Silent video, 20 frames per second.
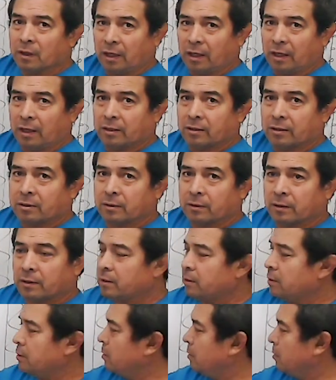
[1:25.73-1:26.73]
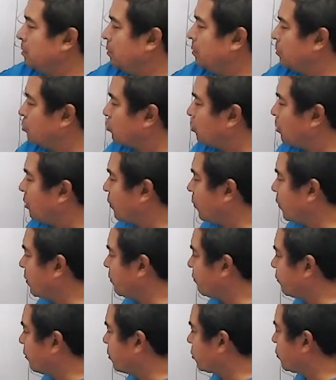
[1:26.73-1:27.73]
and it's going to draw the
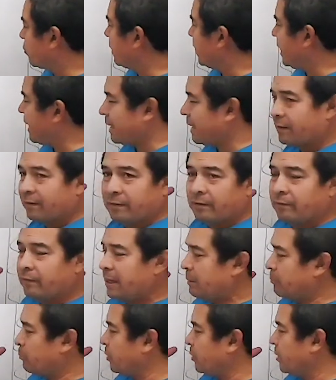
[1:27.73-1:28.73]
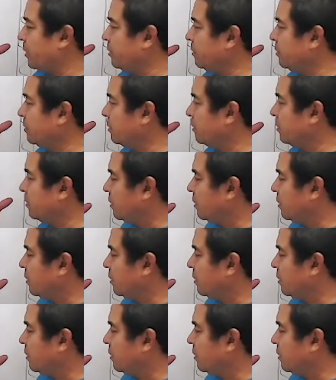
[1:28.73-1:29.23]
refrigerant out of the evaporator,